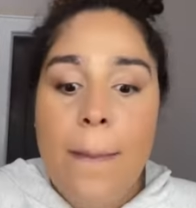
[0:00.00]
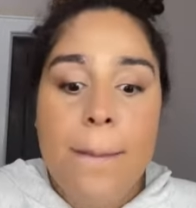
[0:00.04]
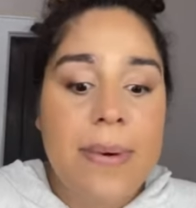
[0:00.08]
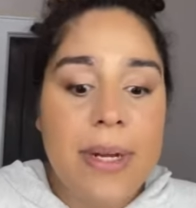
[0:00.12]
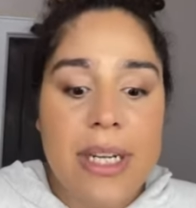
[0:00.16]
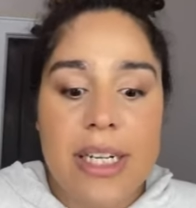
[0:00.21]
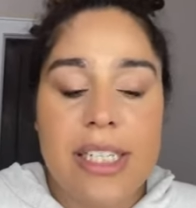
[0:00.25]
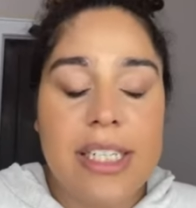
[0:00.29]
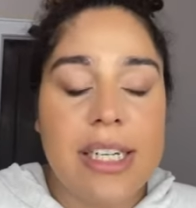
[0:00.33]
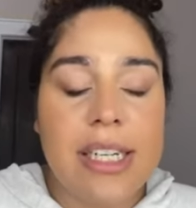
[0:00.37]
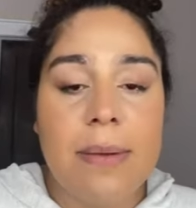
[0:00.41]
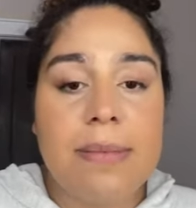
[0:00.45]

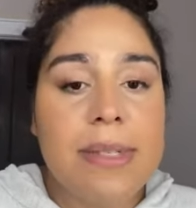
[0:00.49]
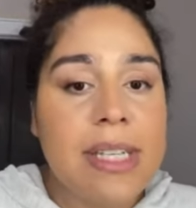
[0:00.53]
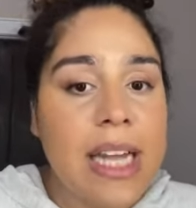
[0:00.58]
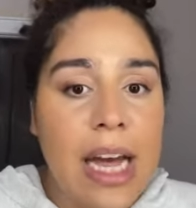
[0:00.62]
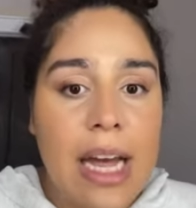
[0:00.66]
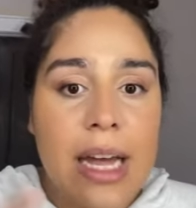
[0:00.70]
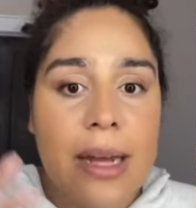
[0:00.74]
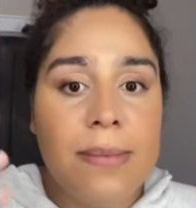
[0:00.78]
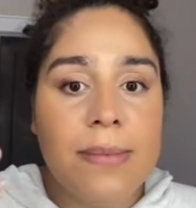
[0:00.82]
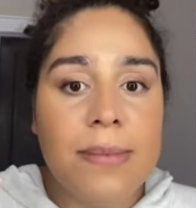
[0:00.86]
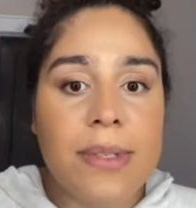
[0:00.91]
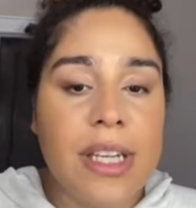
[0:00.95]
But
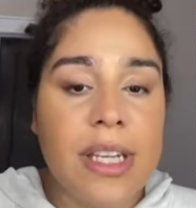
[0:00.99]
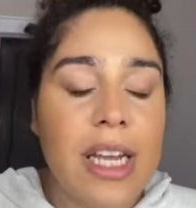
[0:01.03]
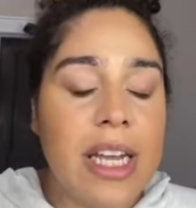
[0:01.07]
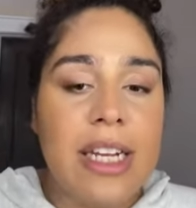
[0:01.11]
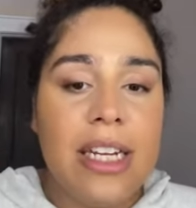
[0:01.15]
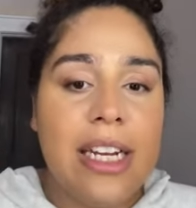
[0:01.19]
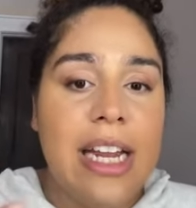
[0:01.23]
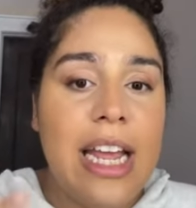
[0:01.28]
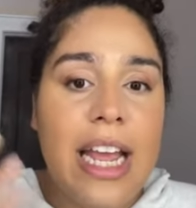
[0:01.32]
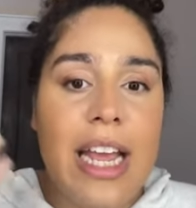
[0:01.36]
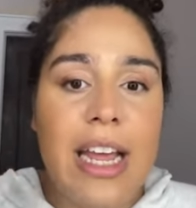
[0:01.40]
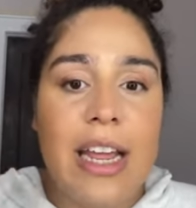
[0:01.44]
sometimes
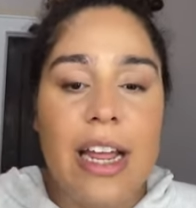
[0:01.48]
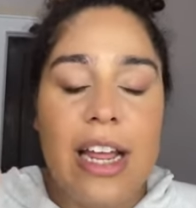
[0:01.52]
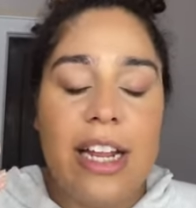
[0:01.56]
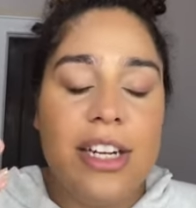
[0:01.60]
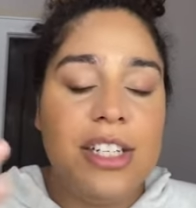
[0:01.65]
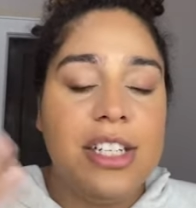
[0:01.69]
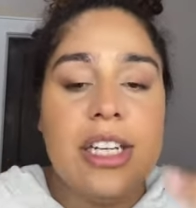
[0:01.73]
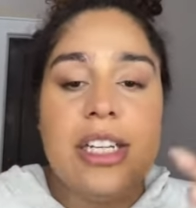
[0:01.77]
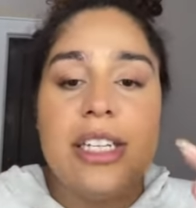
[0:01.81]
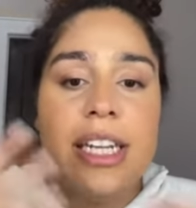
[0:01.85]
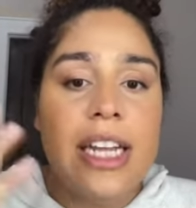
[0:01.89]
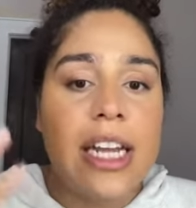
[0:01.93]
it, it
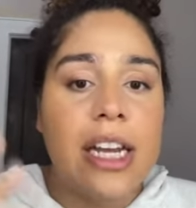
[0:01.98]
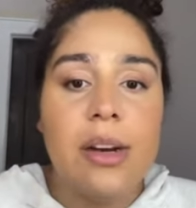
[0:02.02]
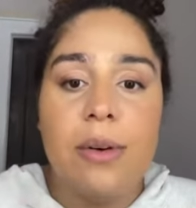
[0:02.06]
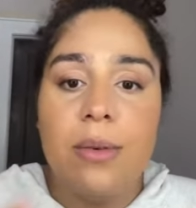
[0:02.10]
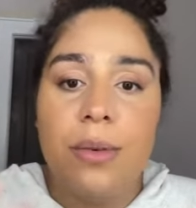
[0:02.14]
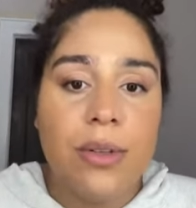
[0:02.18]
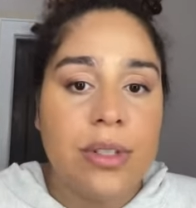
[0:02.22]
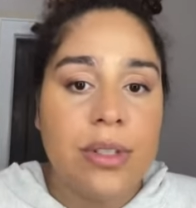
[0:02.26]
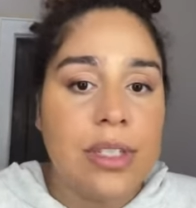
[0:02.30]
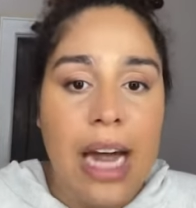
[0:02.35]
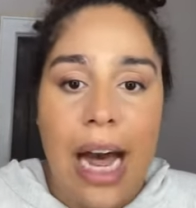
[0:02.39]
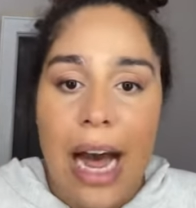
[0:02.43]
it just
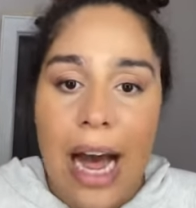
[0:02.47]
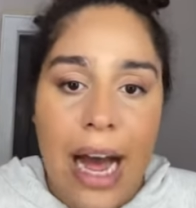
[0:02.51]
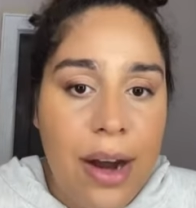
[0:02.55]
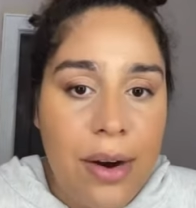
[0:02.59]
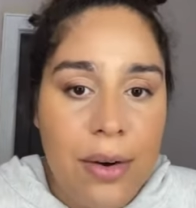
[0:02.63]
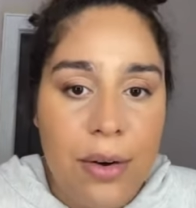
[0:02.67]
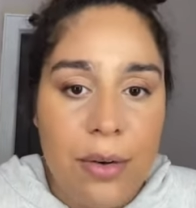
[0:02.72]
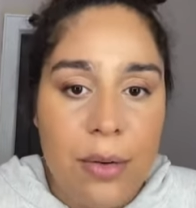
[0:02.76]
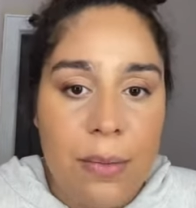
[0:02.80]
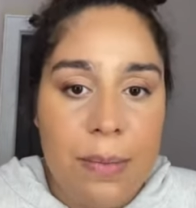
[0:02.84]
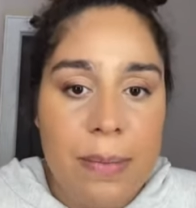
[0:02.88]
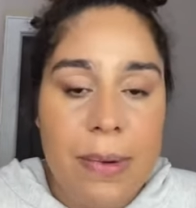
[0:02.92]
equals
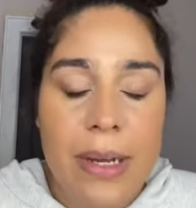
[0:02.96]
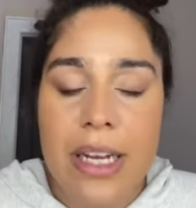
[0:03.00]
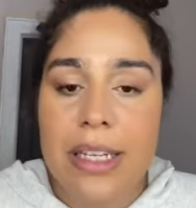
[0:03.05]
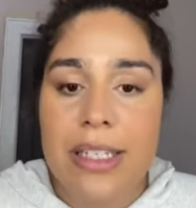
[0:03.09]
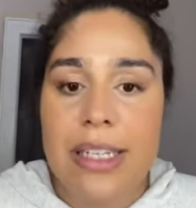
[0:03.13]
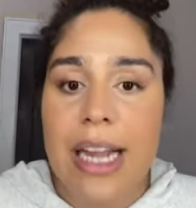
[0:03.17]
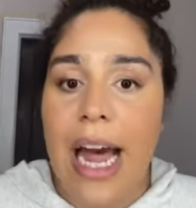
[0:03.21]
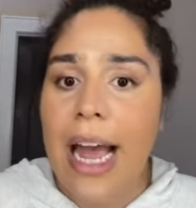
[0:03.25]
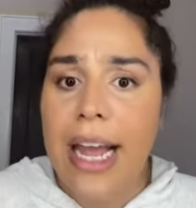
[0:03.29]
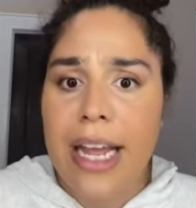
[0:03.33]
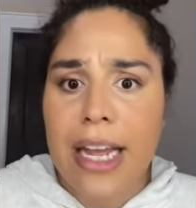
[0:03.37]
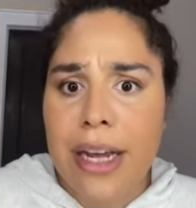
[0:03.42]
out
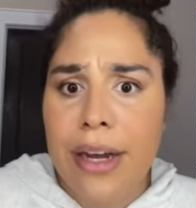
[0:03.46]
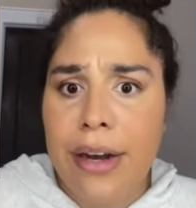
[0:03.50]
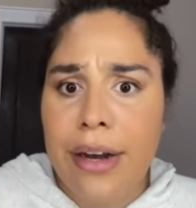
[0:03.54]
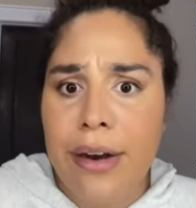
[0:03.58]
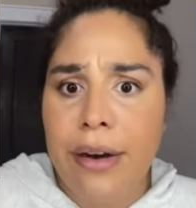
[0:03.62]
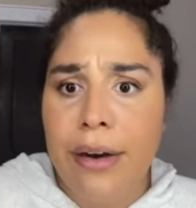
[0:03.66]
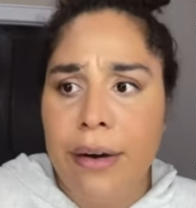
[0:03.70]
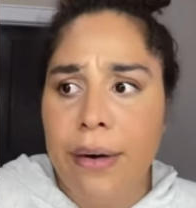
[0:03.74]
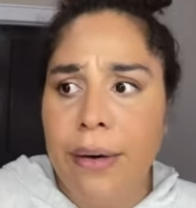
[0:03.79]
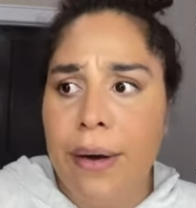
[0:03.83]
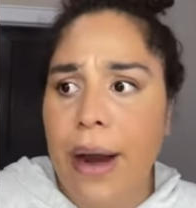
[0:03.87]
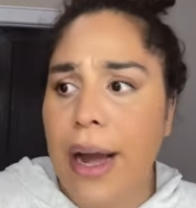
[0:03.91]
because I can
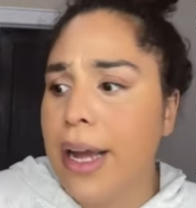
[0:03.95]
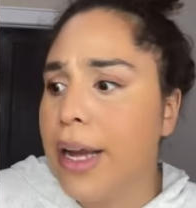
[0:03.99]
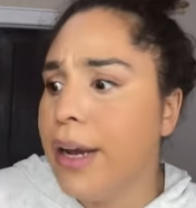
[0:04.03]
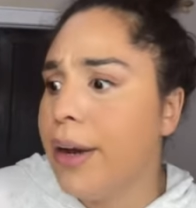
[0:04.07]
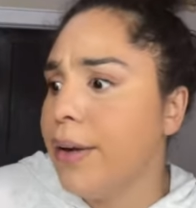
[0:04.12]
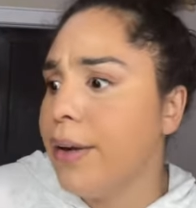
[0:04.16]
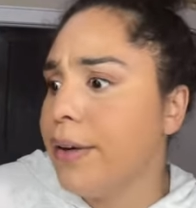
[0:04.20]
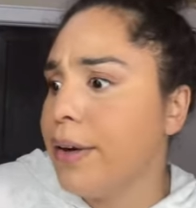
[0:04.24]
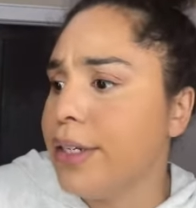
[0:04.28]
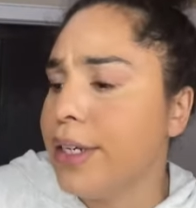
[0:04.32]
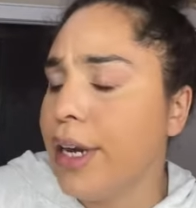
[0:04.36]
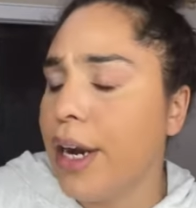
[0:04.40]
go I can
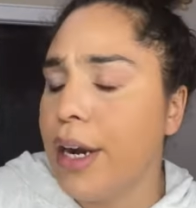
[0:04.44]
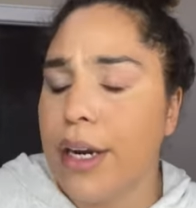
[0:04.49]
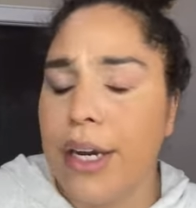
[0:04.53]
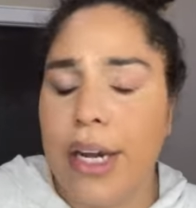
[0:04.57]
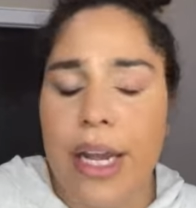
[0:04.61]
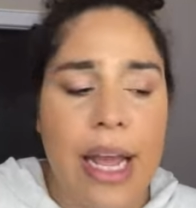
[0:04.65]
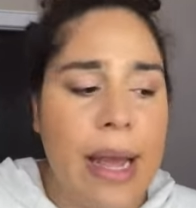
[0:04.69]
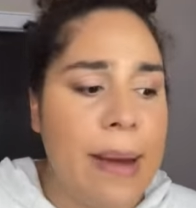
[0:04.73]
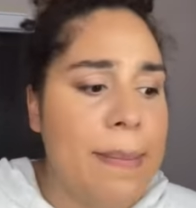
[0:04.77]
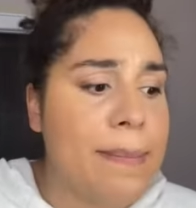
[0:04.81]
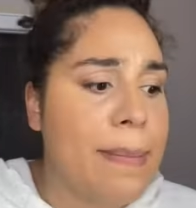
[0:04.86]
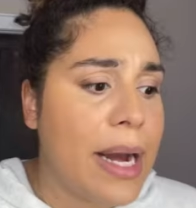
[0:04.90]
go to
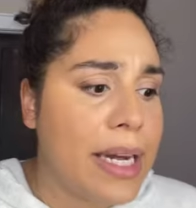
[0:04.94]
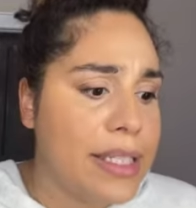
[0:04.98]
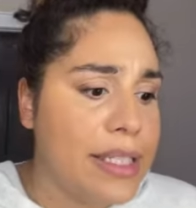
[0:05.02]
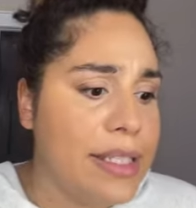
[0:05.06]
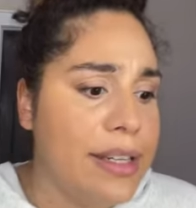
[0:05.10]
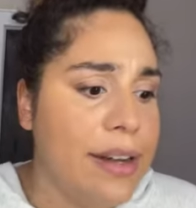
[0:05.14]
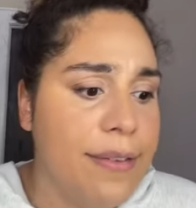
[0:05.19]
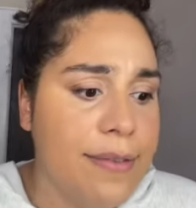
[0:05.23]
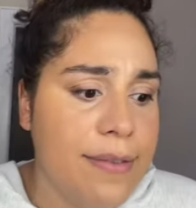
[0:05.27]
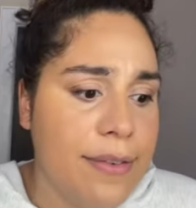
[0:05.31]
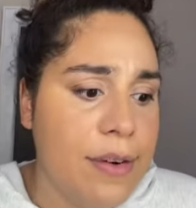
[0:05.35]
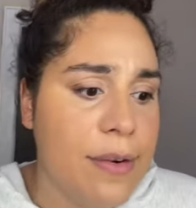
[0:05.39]
Target and buy
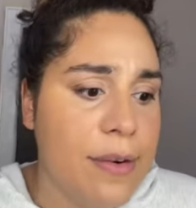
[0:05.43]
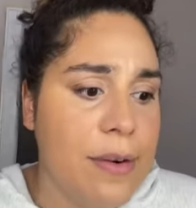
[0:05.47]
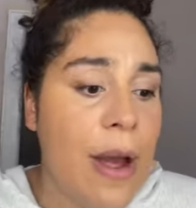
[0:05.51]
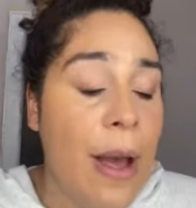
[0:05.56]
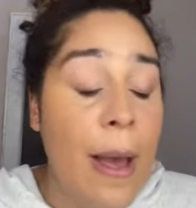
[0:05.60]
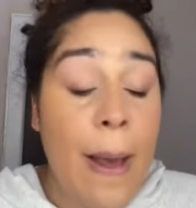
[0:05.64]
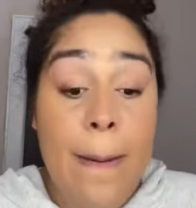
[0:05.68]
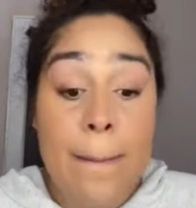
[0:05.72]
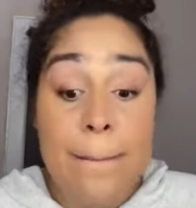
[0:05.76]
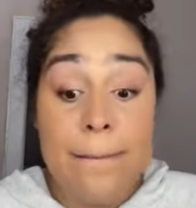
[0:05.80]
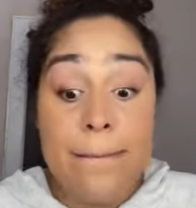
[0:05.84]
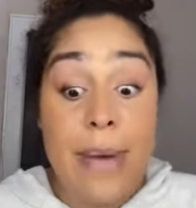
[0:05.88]
stuff for
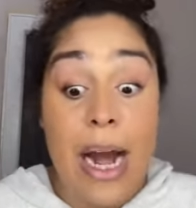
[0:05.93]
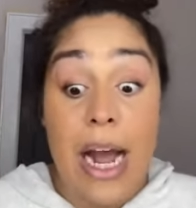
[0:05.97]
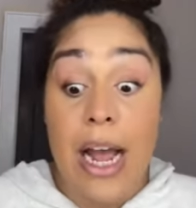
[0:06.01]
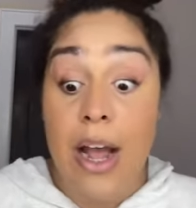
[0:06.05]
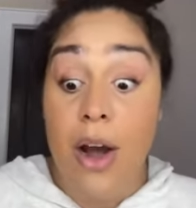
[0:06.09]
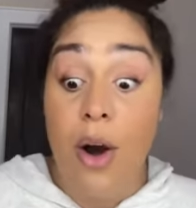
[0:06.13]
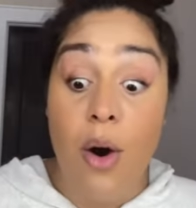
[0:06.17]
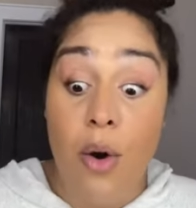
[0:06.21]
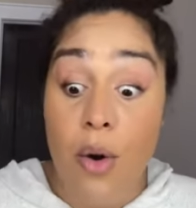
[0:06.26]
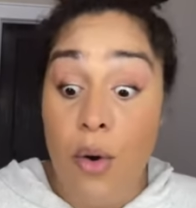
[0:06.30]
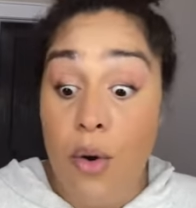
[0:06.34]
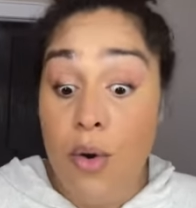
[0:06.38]
my
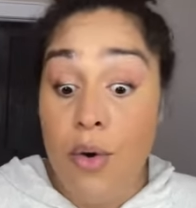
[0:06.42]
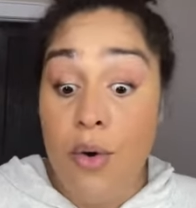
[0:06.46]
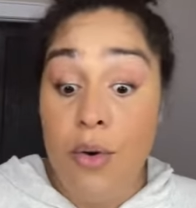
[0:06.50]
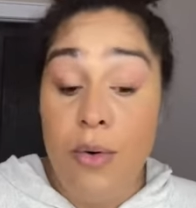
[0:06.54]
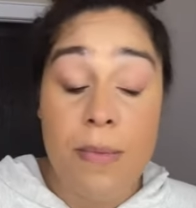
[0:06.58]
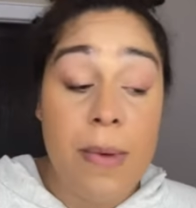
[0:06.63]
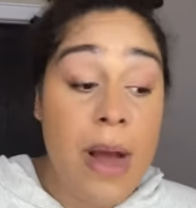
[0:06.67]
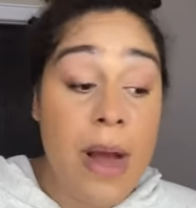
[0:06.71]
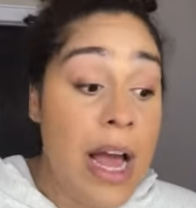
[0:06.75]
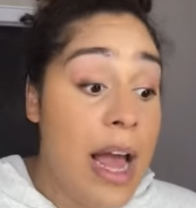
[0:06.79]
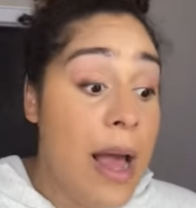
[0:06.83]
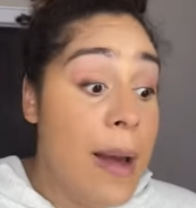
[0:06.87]

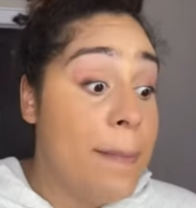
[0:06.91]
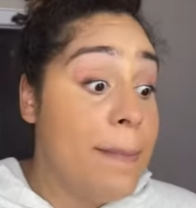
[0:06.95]
home,